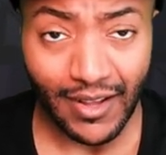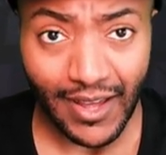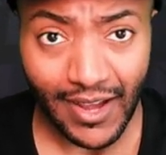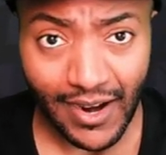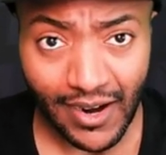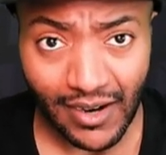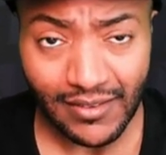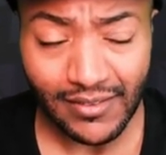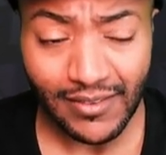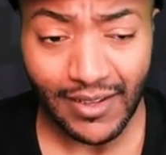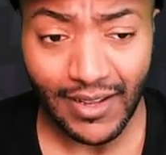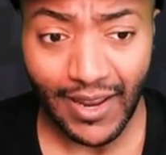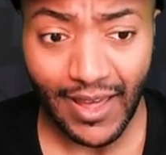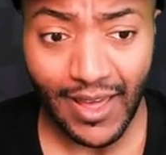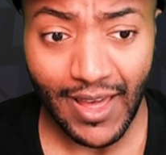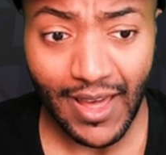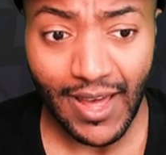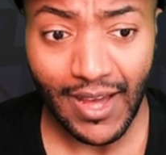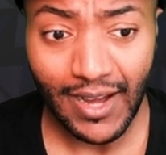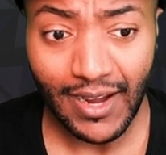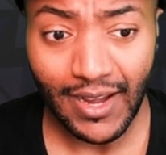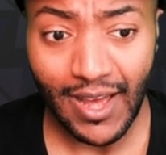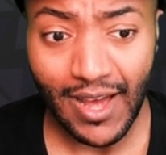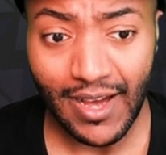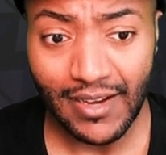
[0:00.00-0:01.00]
Erik ten
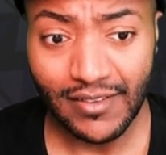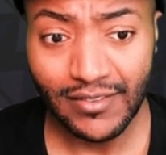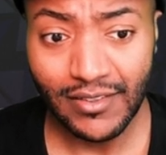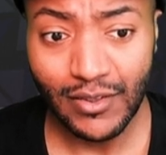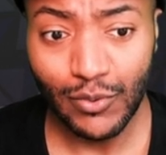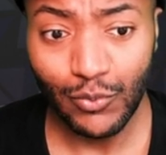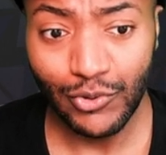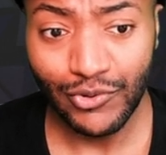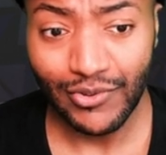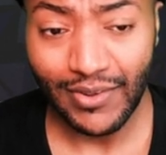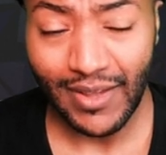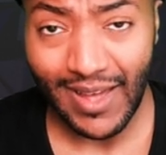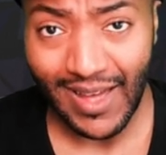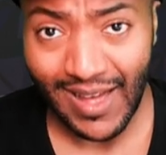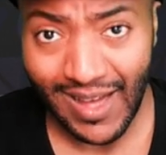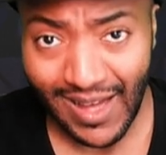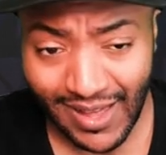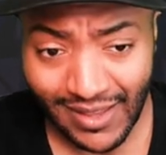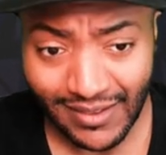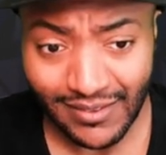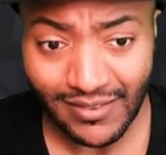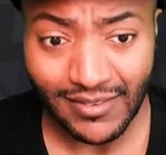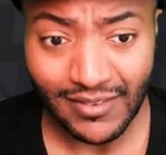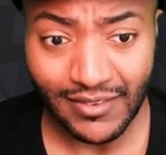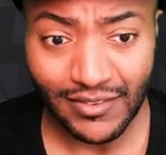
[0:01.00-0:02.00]
Hag actually was
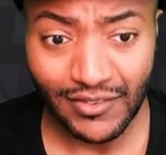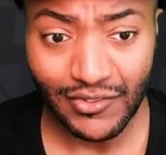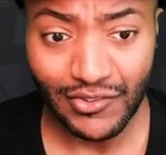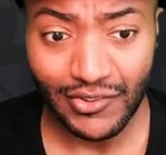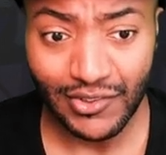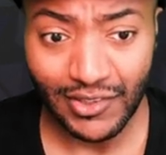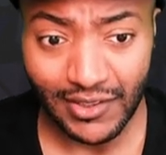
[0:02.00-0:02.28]
asked